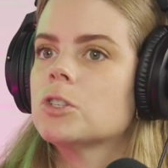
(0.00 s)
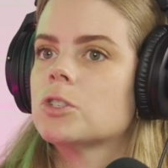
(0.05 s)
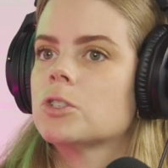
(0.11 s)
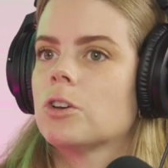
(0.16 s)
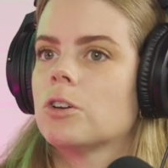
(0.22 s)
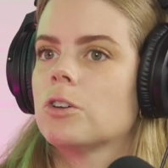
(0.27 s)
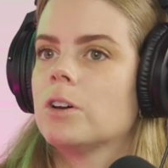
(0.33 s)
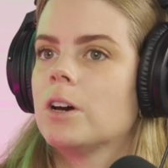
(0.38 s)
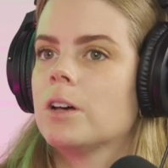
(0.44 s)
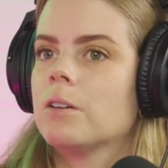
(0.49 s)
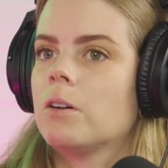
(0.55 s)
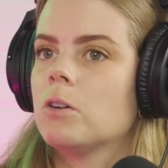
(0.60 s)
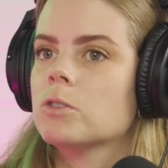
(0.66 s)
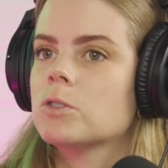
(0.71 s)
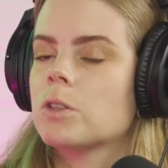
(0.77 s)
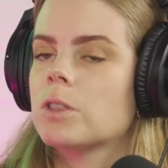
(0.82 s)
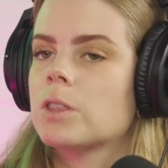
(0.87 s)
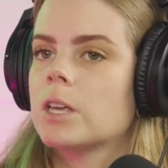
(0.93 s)
So I
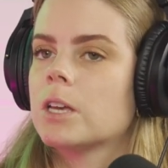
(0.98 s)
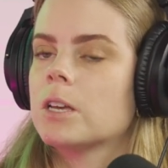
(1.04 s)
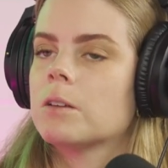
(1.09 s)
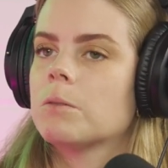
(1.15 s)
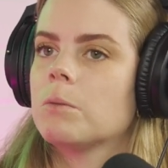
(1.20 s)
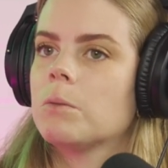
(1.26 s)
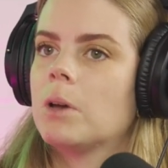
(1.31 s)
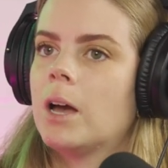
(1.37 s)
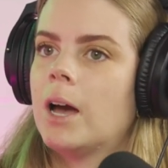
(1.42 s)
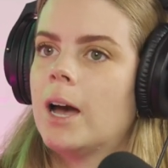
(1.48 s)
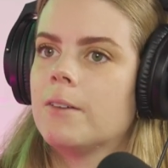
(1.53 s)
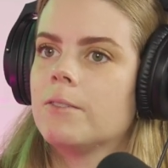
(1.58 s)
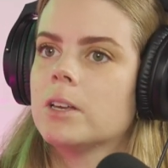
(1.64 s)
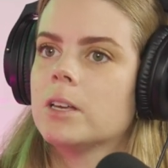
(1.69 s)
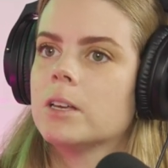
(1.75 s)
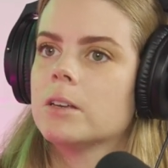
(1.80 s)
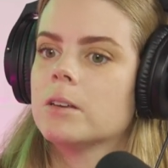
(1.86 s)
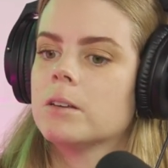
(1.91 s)
also think
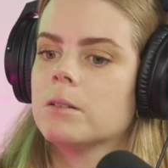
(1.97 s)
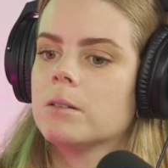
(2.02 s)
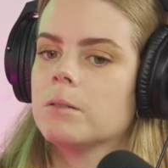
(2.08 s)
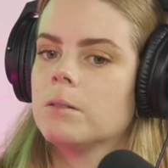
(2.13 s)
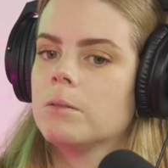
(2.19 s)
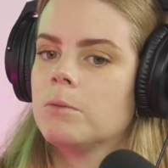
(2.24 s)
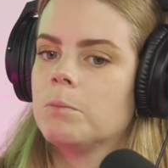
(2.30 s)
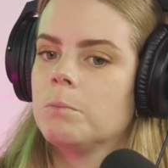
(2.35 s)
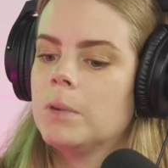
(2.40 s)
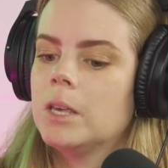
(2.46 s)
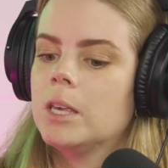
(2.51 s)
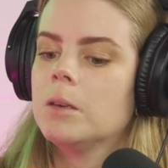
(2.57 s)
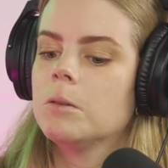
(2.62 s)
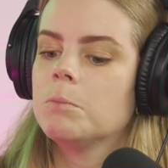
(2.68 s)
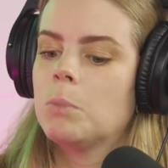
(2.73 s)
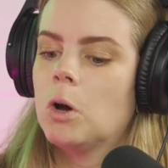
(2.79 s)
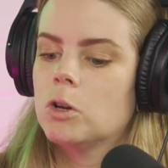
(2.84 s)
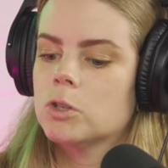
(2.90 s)
having me
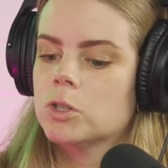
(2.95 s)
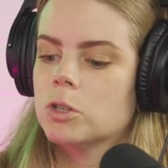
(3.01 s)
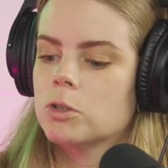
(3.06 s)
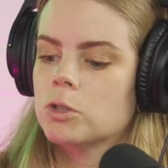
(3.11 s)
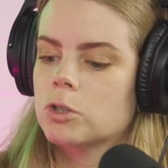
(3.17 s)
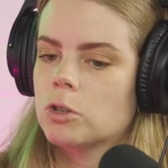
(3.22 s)
posting on